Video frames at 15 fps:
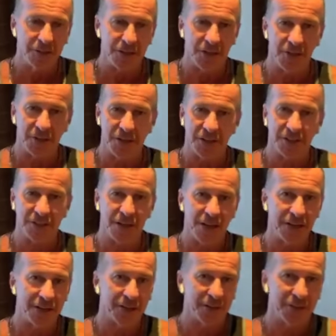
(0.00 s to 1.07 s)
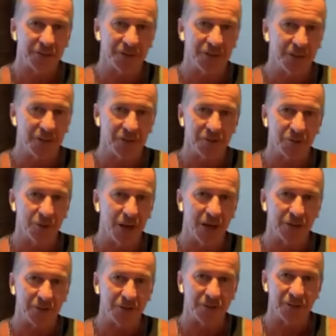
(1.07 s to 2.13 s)
none the next day, and another 2
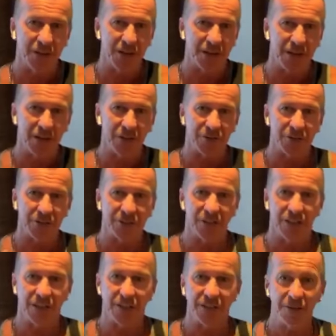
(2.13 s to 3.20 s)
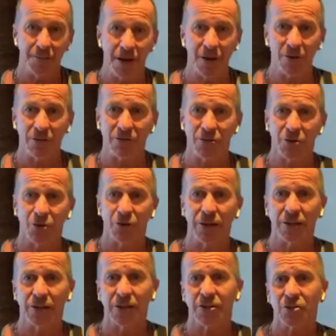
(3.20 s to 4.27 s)
hours on a Saturday or Sunday. It's a matter of
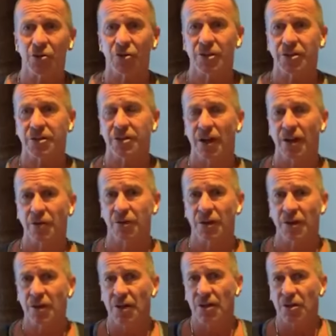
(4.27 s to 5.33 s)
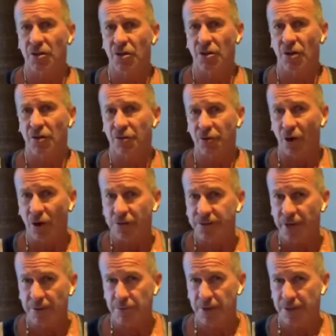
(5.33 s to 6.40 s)
doing this sort of stuff,
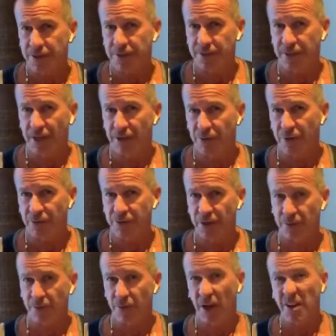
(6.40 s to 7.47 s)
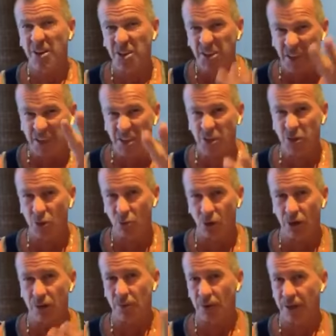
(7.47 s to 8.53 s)
5-10 minutes a day, 15, and the initial
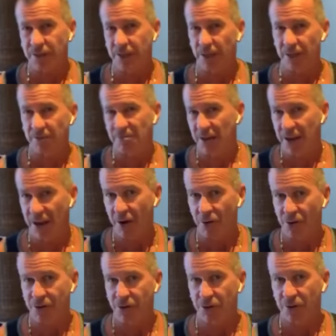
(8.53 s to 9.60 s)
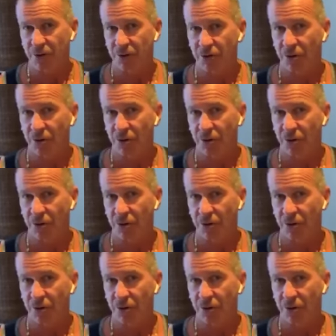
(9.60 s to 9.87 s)
work might take an hour or two.